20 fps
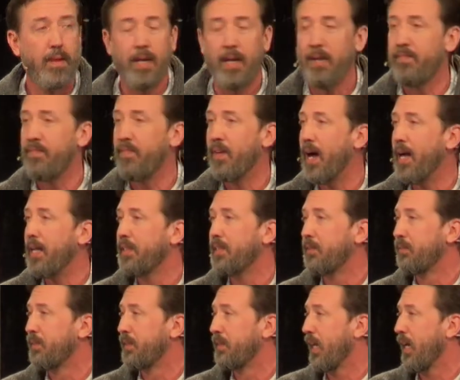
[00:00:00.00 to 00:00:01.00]
He
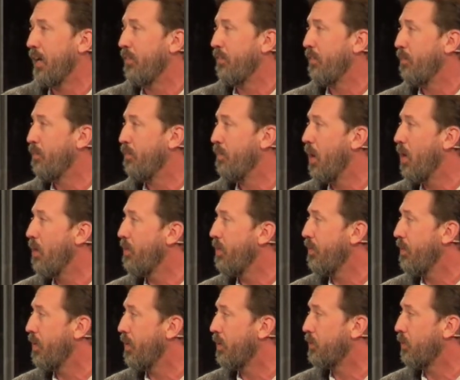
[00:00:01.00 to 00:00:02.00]
finds himself both
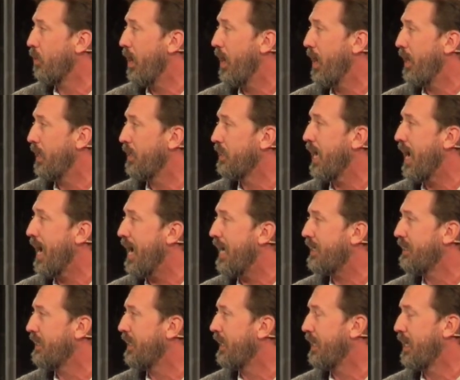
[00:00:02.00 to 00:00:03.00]
of those ways,
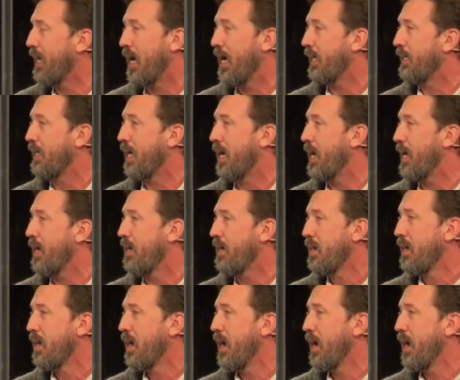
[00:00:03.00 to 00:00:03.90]
asking God, God,